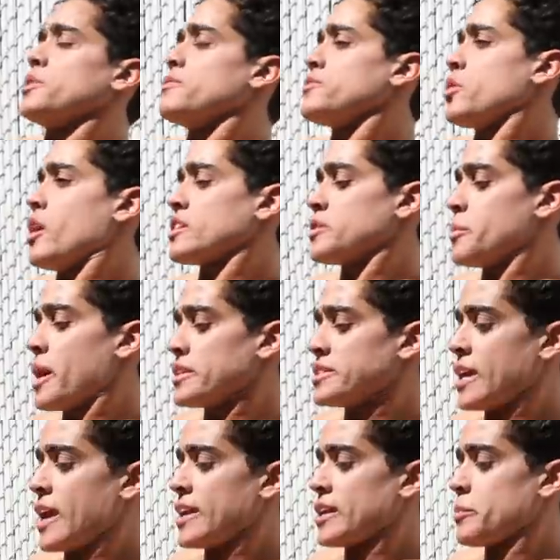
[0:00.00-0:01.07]
We've talked about
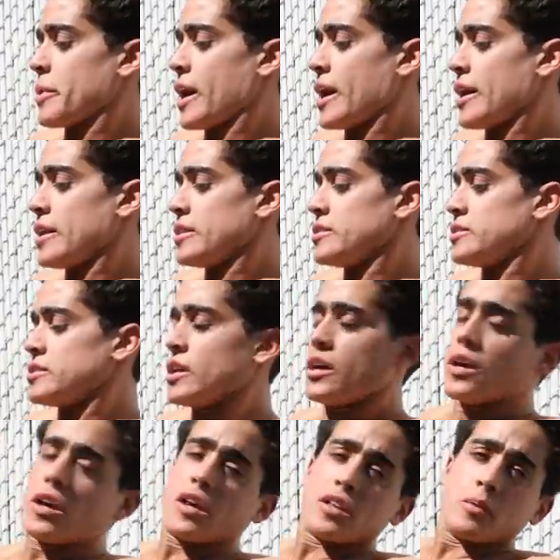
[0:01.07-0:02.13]
tanning beds,
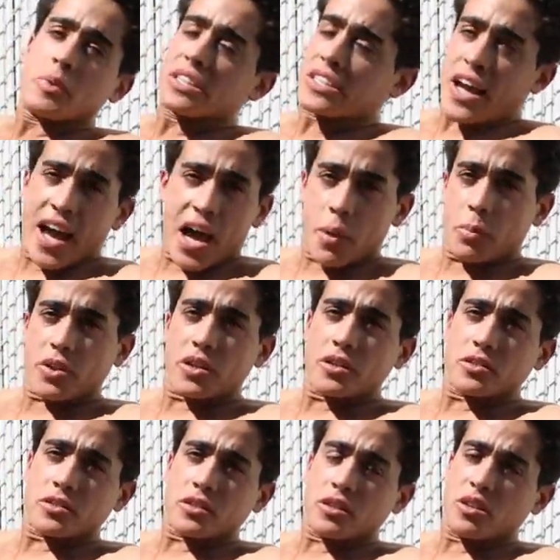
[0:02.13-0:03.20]
the
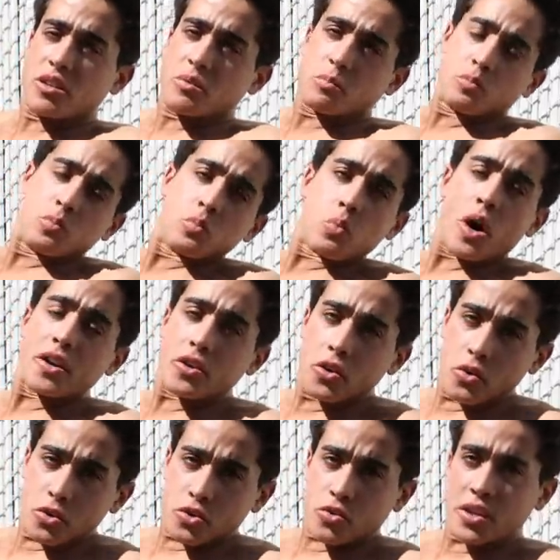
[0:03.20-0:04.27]
metabolism, what
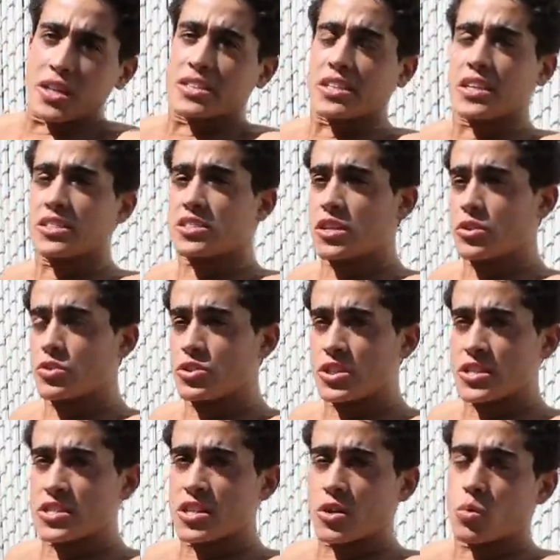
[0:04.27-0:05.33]
nutrients it's
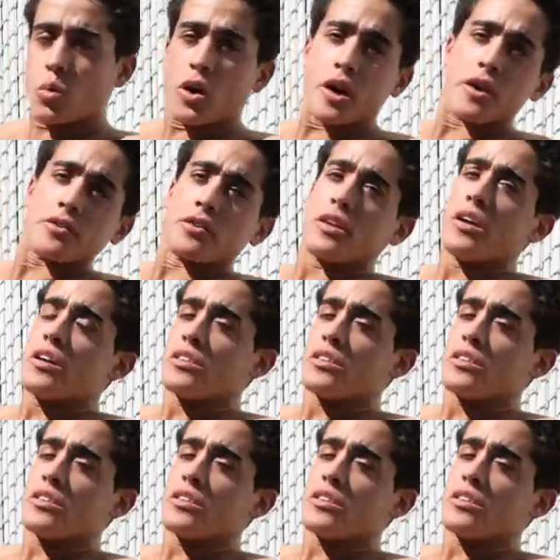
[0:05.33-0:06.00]
synergistic with,